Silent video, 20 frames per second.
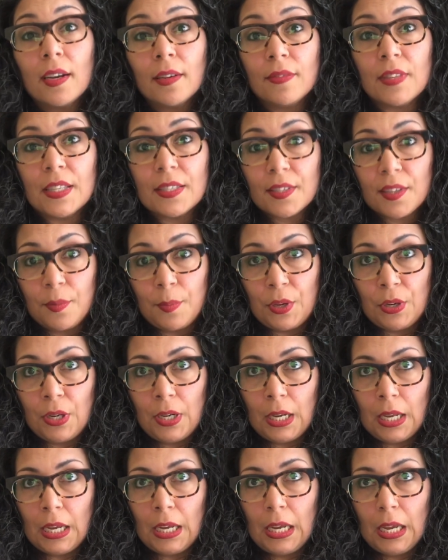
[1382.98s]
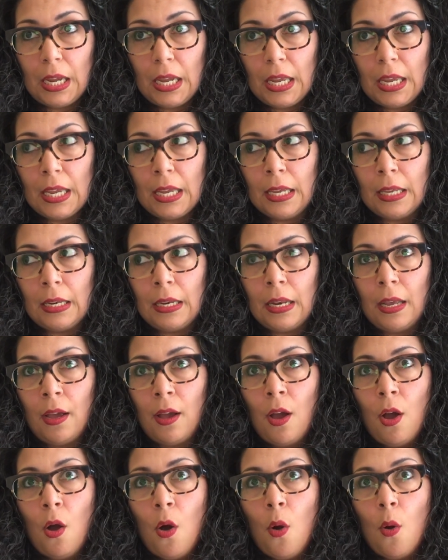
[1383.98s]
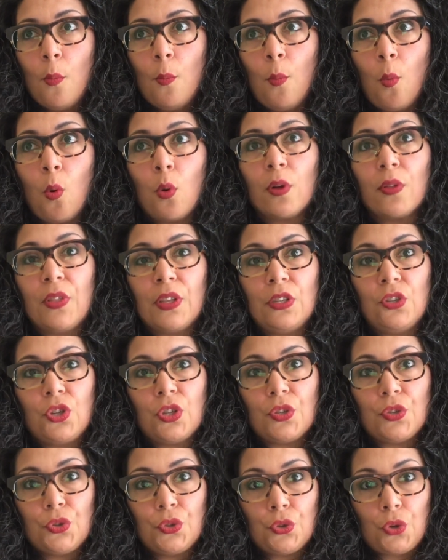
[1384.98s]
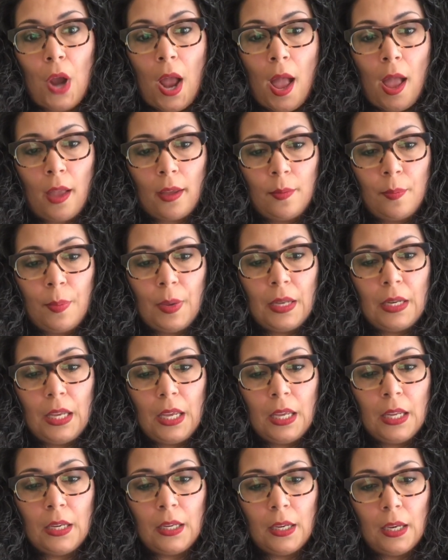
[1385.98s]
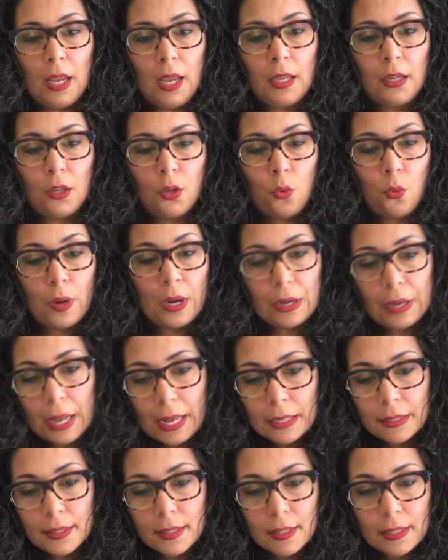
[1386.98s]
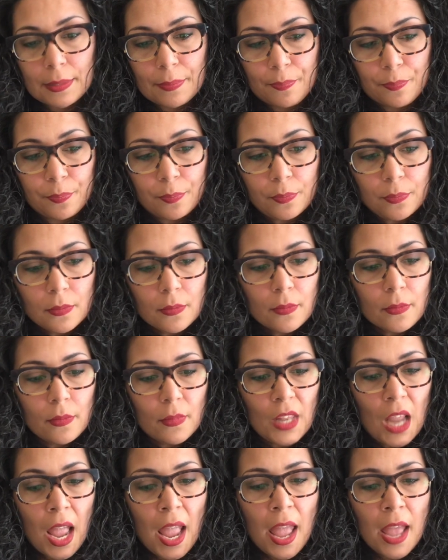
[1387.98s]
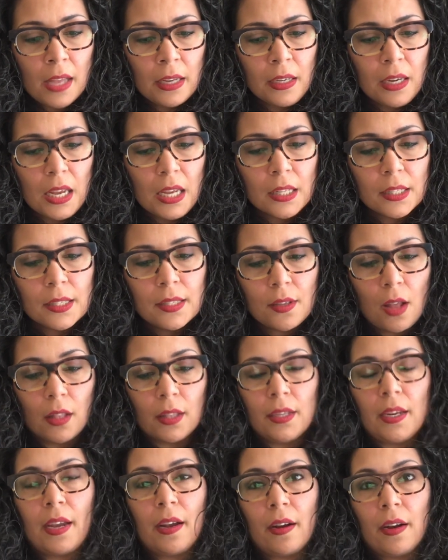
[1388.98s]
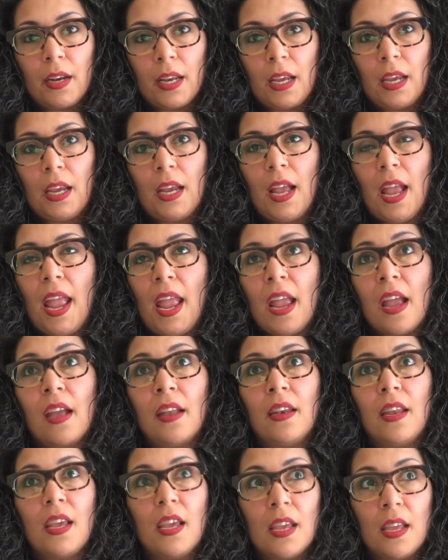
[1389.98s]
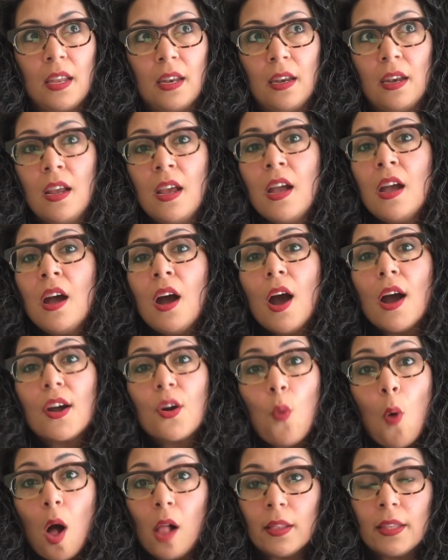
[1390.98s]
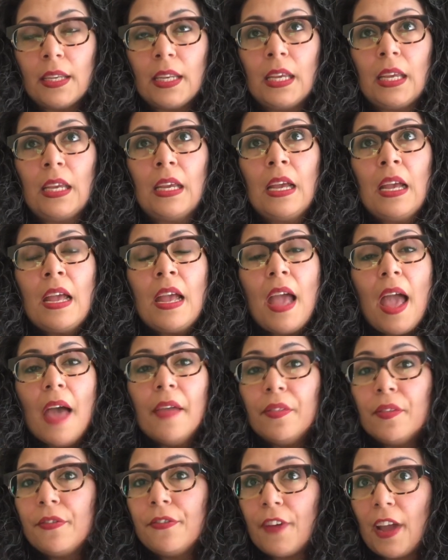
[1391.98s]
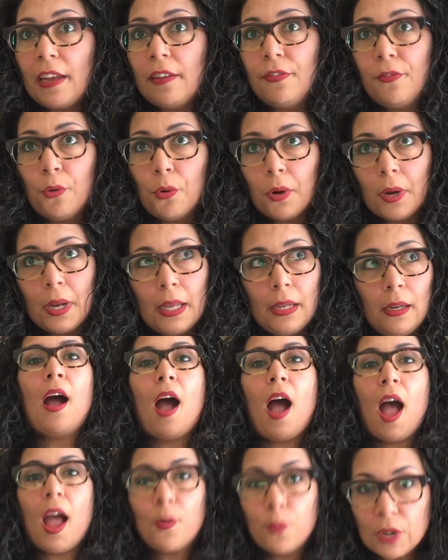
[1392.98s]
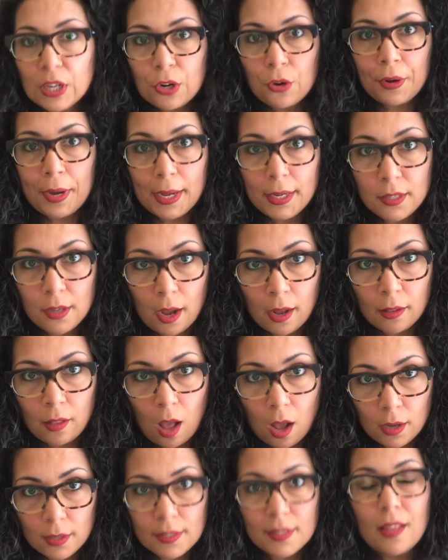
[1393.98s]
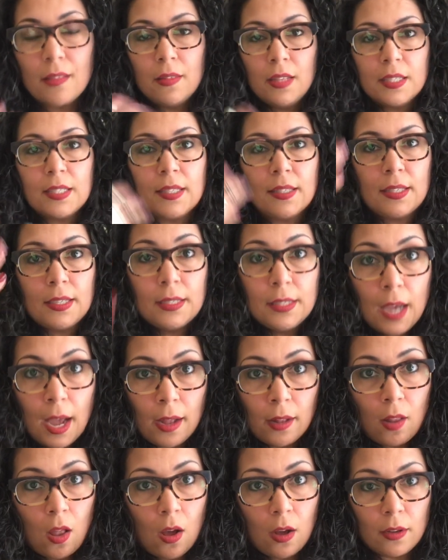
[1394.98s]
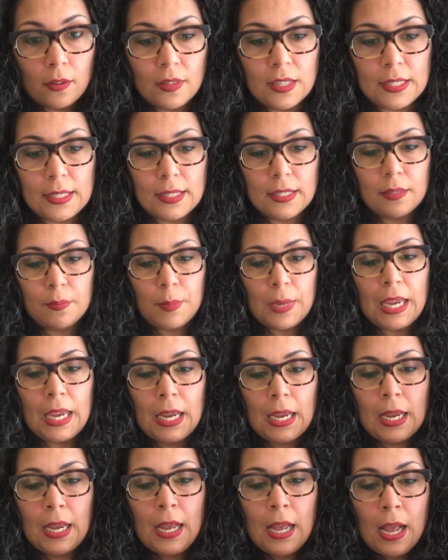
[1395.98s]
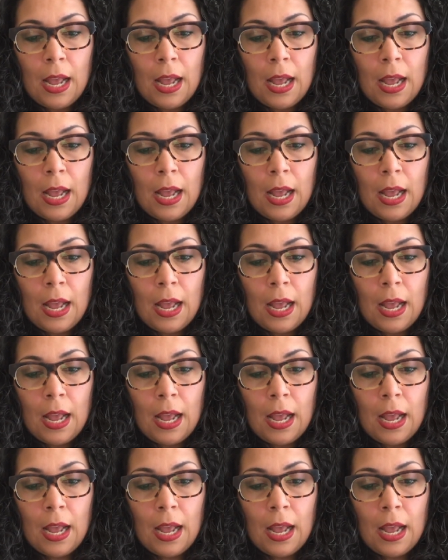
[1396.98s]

of this community in more than just drag, but in queerness and in solidarity and in equality and the fight for it. I want to create dialogues. This is a dialogue. This is me